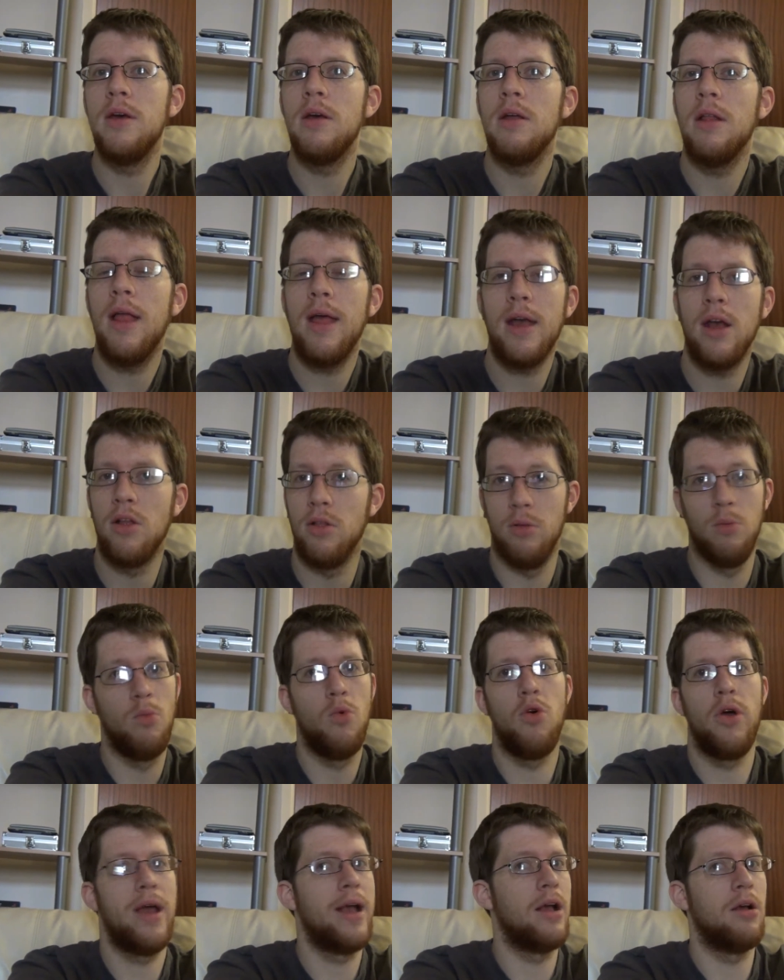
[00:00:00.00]
like a
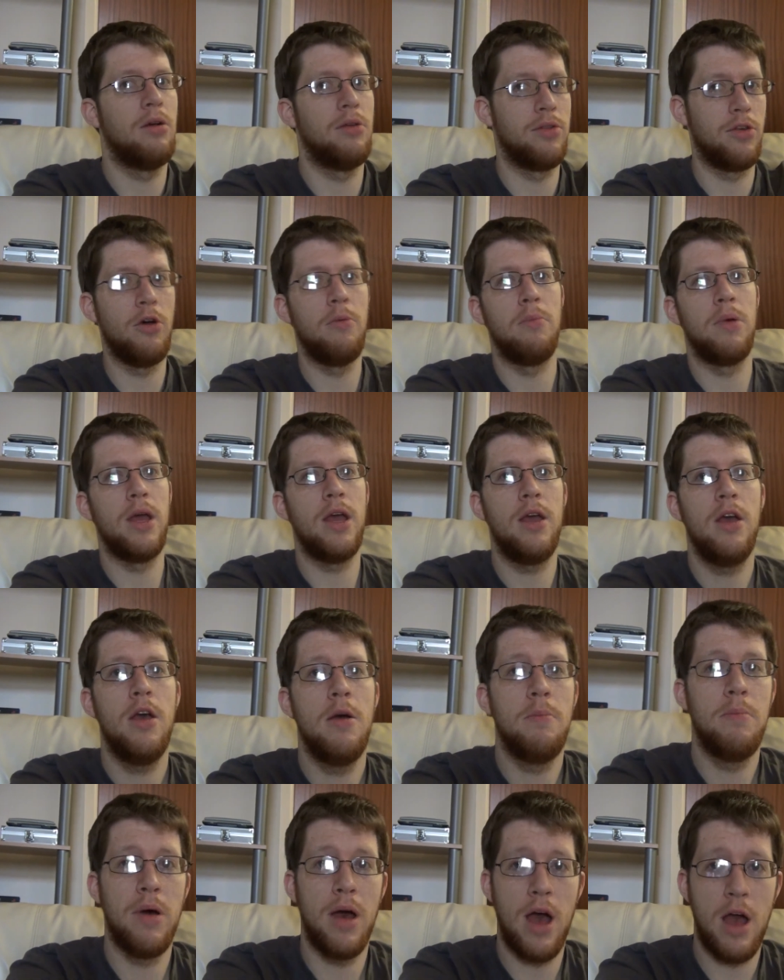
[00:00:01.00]
walking zombie,
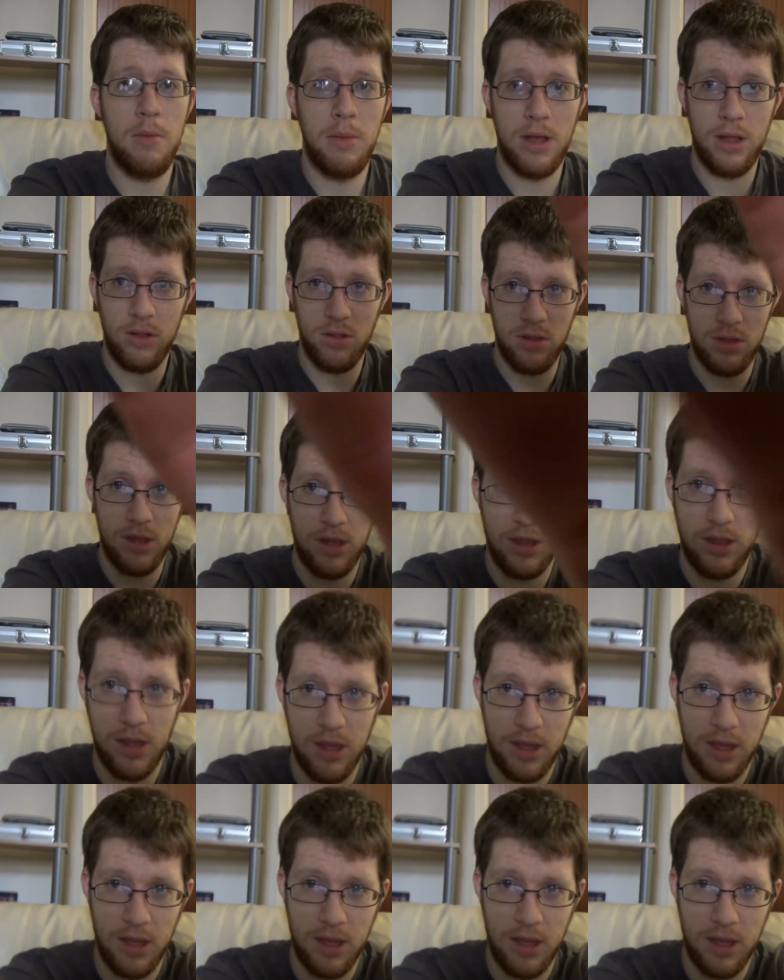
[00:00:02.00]
but I mean the, the